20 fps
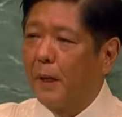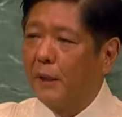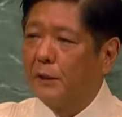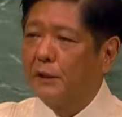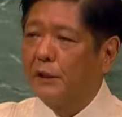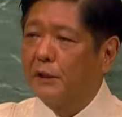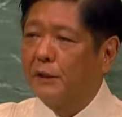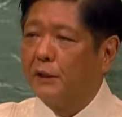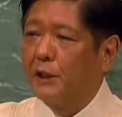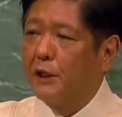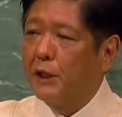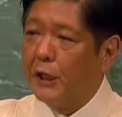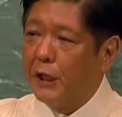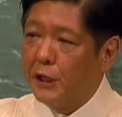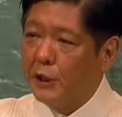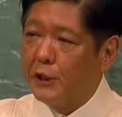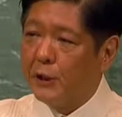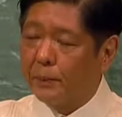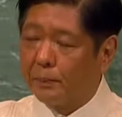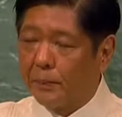Parties in
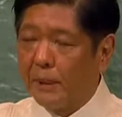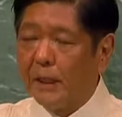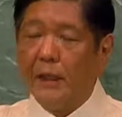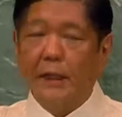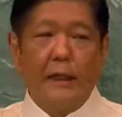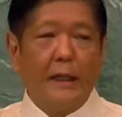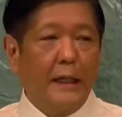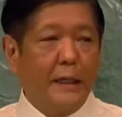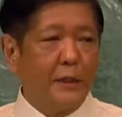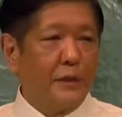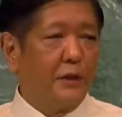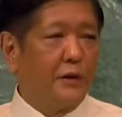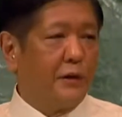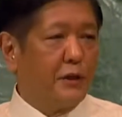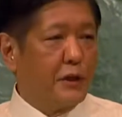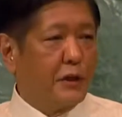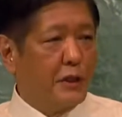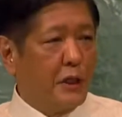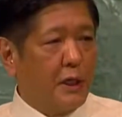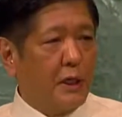Egypt later
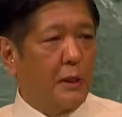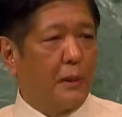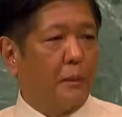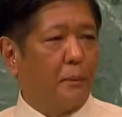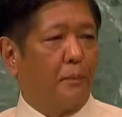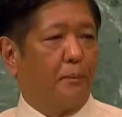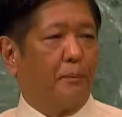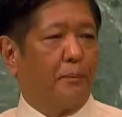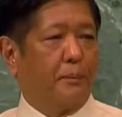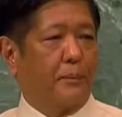this year.